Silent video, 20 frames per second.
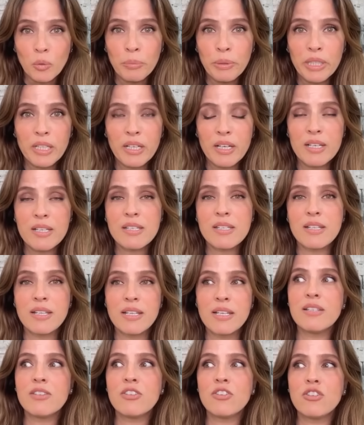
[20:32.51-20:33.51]
because
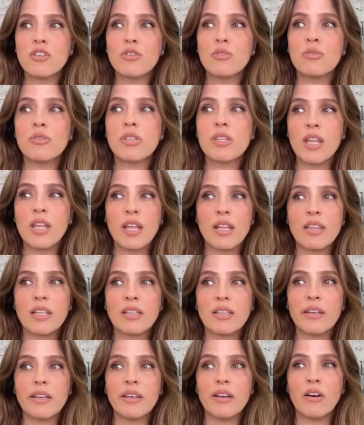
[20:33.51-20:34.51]
these Jews think
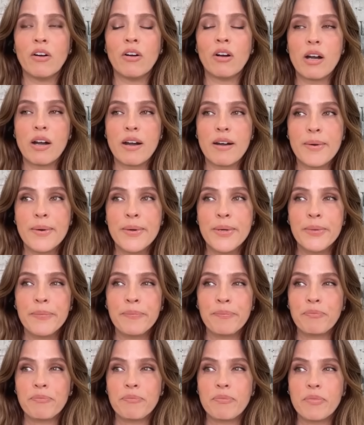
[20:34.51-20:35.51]
that
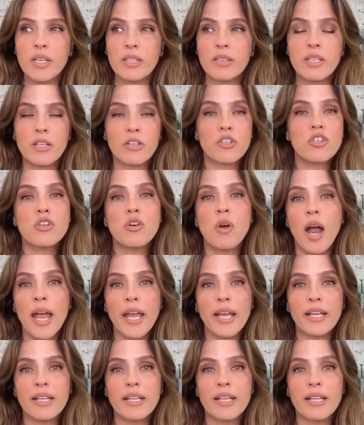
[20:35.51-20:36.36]
they're trying.